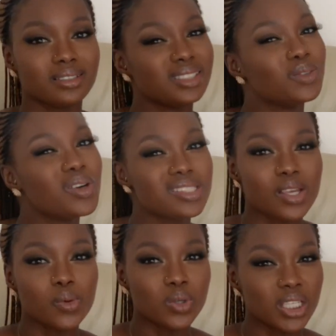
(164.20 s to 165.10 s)
once a
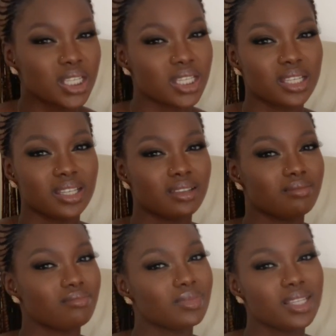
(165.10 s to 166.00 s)
week
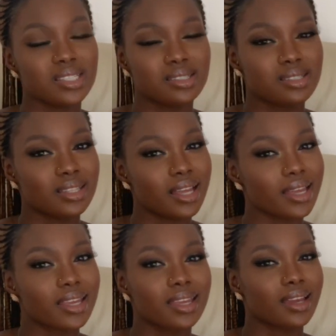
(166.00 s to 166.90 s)
is
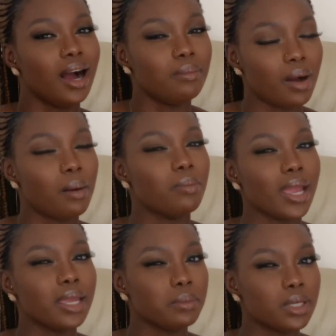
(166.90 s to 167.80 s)
like, I'm
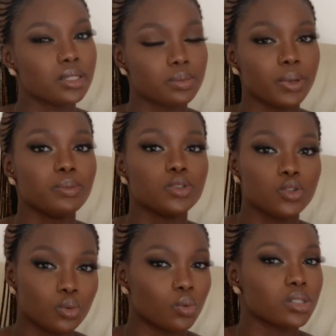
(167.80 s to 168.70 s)
aiming to be able to do
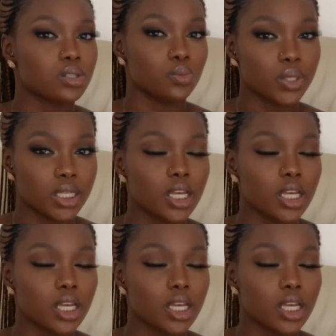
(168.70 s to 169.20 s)
once a week.